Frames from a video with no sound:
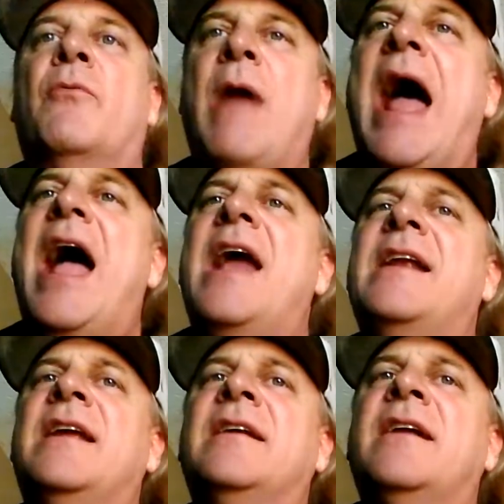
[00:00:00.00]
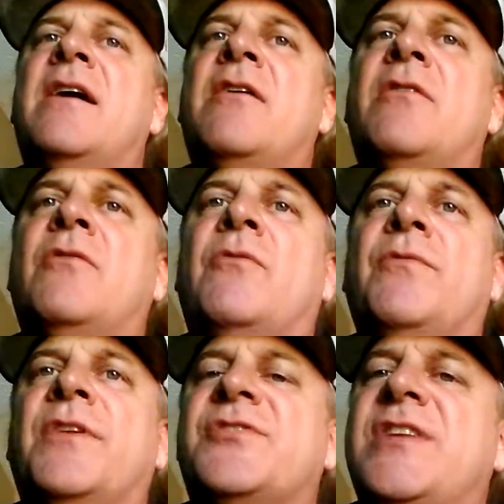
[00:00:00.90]
riding
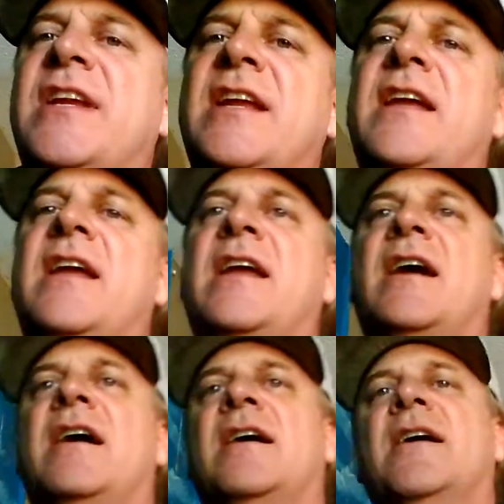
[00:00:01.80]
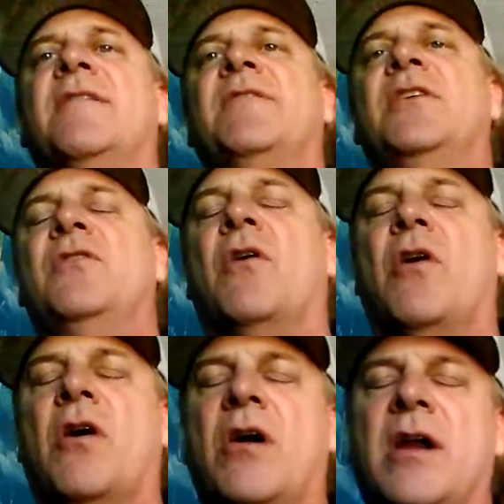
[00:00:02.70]
on the city of New
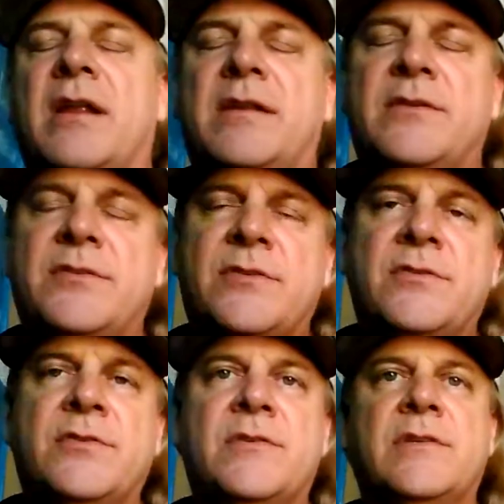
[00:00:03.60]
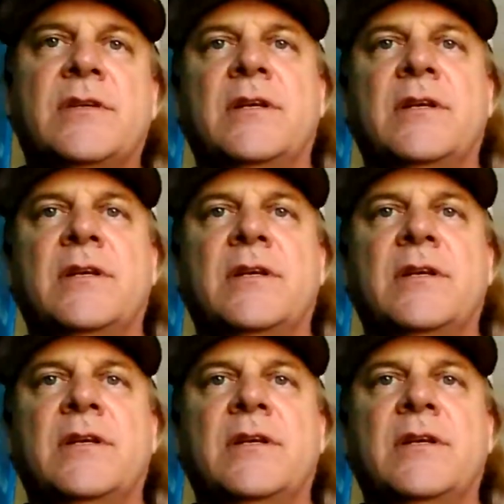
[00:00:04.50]
Orleans.